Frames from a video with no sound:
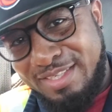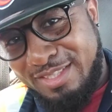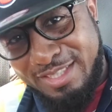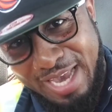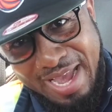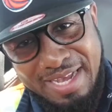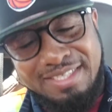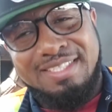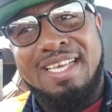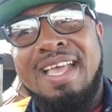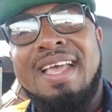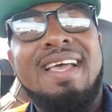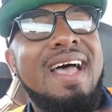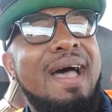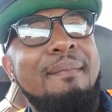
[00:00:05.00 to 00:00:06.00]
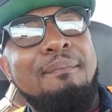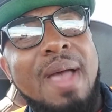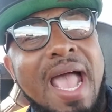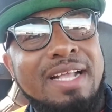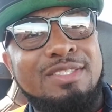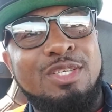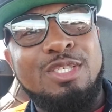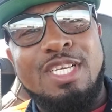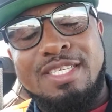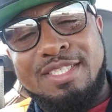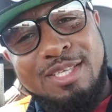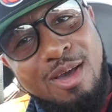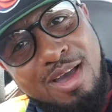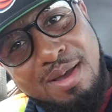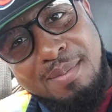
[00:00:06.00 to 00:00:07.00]
change? I'm back to just
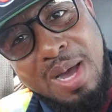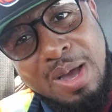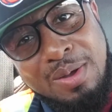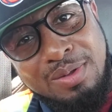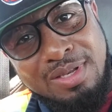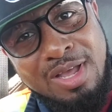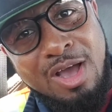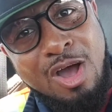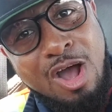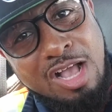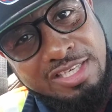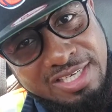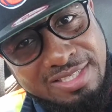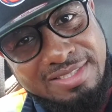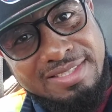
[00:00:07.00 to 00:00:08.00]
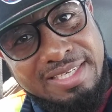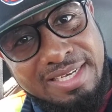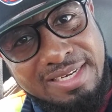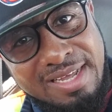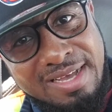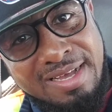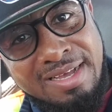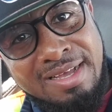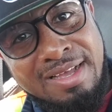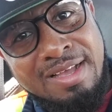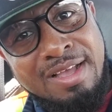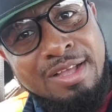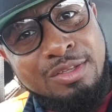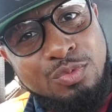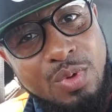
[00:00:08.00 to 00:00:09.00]
talk about the Argentina
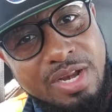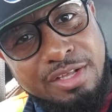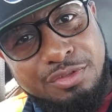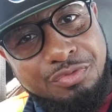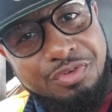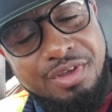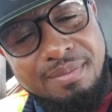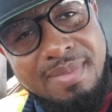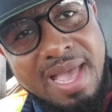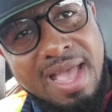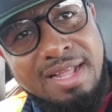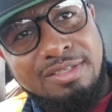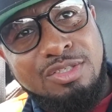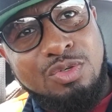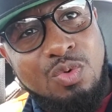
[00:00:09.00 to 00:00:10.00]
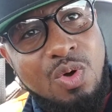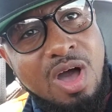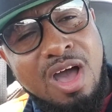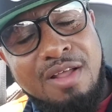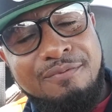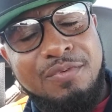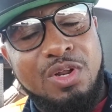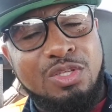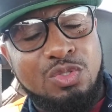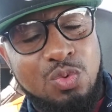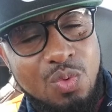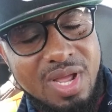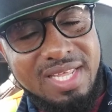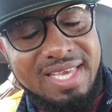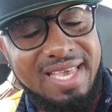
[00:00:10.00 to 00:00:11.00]
23-man squad for the
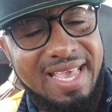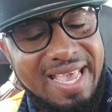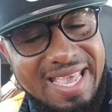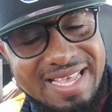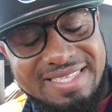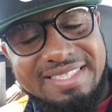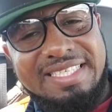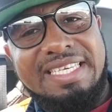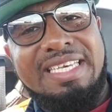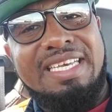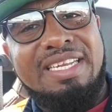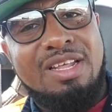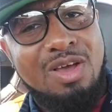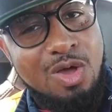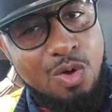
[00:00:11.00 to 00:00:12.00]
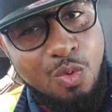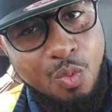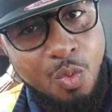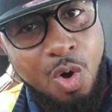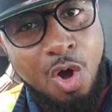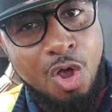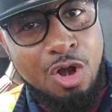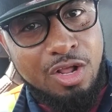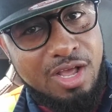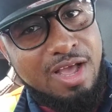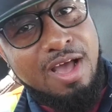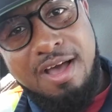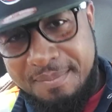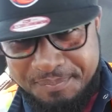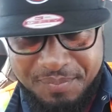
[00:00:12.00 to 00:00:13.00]
2018 World
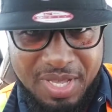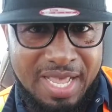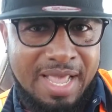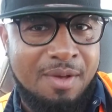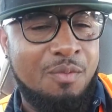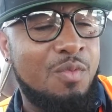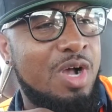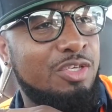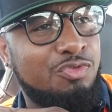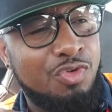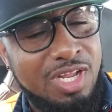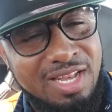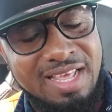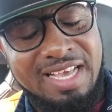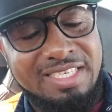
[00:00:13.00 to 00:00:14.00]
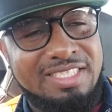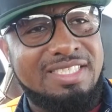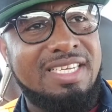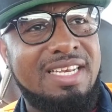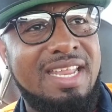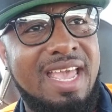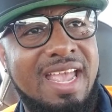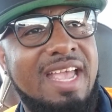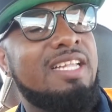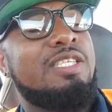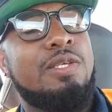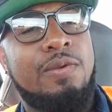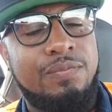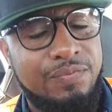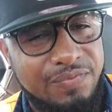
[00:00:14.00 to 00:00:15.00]
Cup. It was released today.
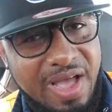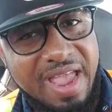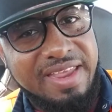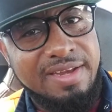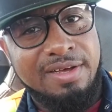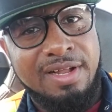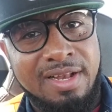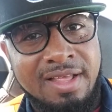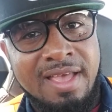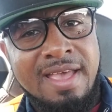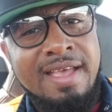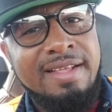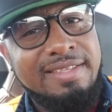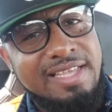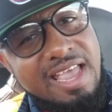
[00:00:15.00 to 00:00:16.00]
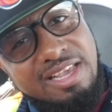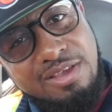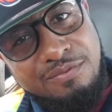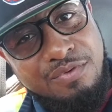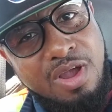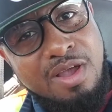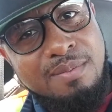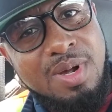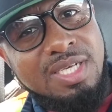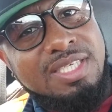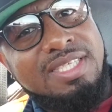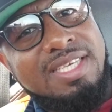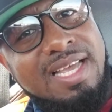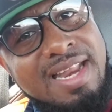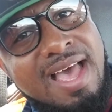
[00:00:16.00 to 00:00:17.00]
It's final. Thank you very much,
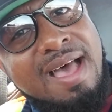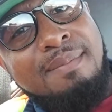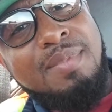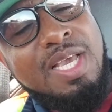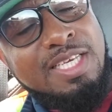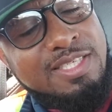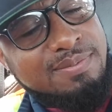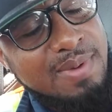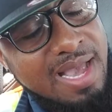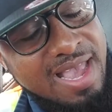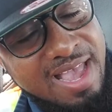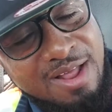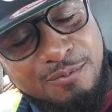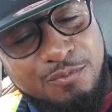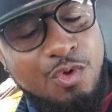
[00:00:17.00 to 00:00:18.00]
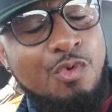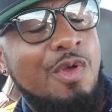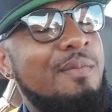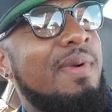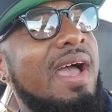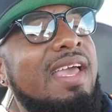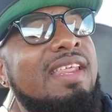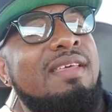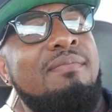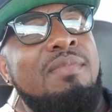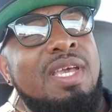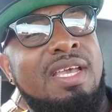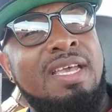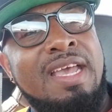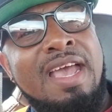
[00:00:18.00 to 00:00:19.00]
Saddam Ismail, for reminding
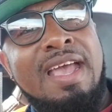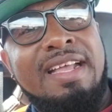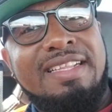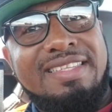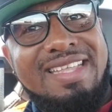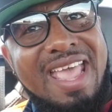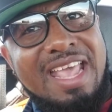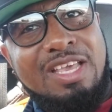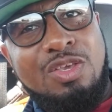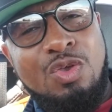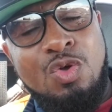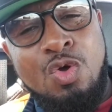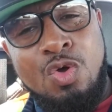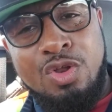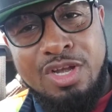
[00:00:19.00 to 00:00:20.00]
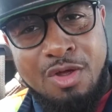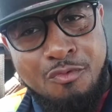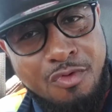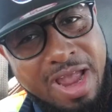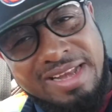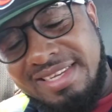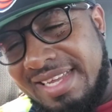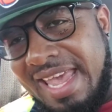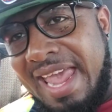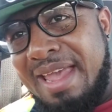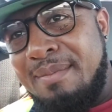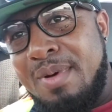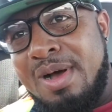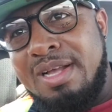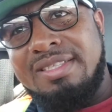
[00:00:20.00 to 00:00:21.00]
me. Thank you, the Red
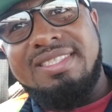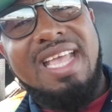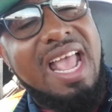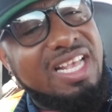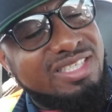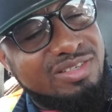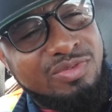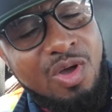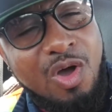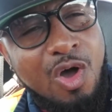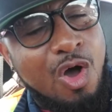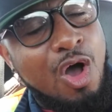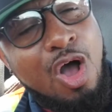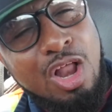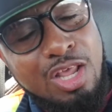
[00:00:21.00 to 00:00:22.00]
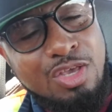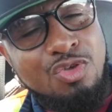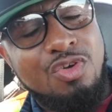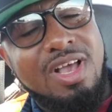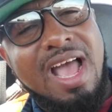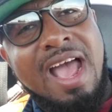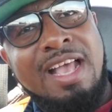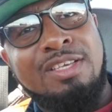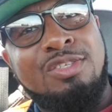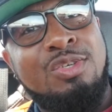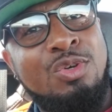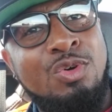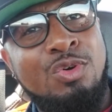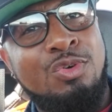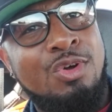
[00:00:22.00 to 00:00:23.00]
Gamer. Thanks for all of you guys
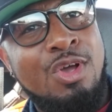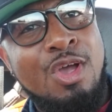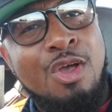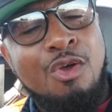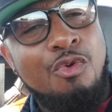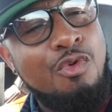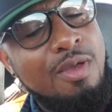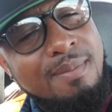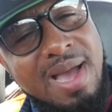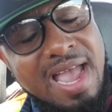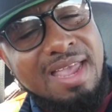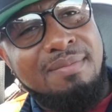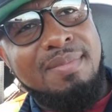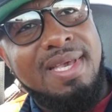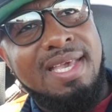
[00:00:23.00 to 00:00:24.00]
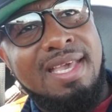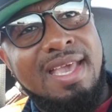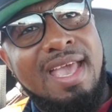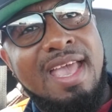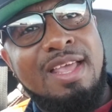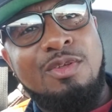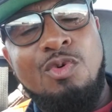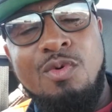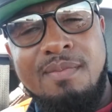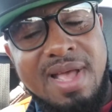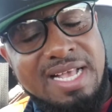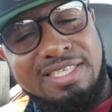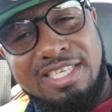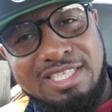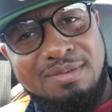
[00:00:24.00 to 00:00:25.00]
who remind me and who
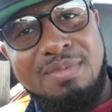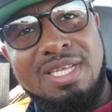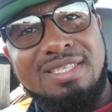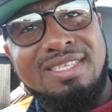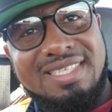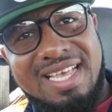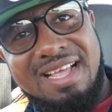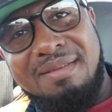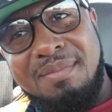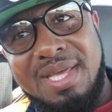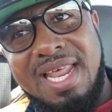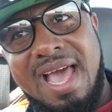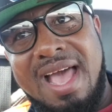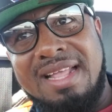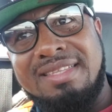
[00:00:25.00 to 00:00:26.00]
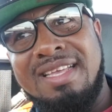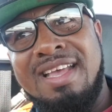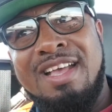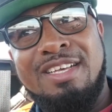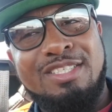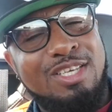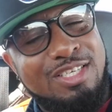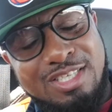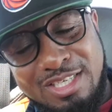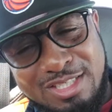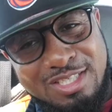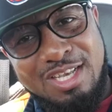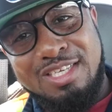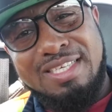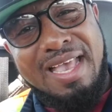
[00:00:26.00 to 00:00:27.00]
message me to tell me that such and
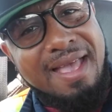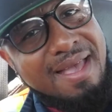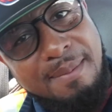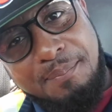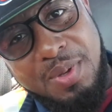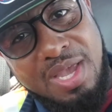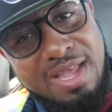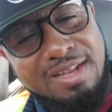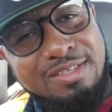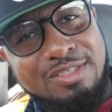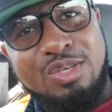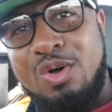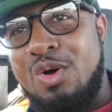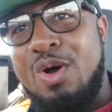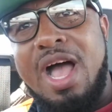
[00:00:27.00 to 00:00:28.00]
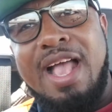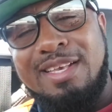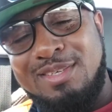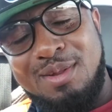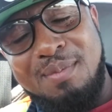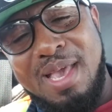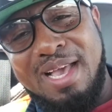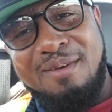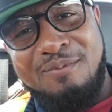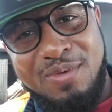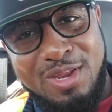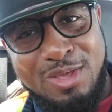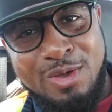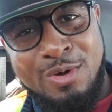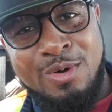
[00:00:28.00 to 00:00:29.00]
such happened, so I should make a
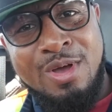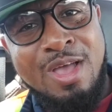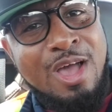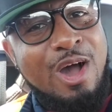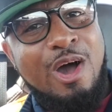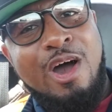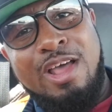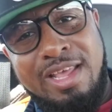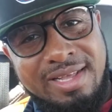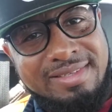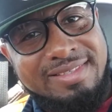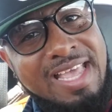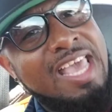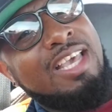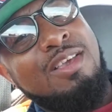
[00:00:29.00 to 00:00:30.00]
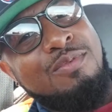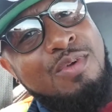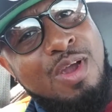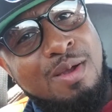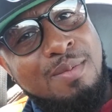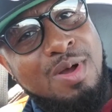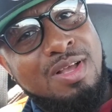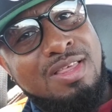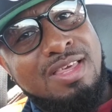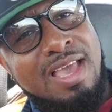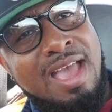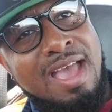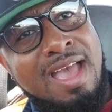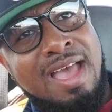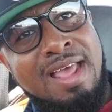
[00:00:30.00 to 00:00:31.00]
video on it. Thank you very much,
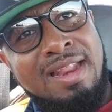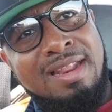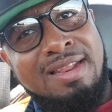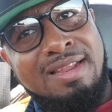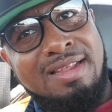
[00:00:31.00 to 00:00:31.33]
and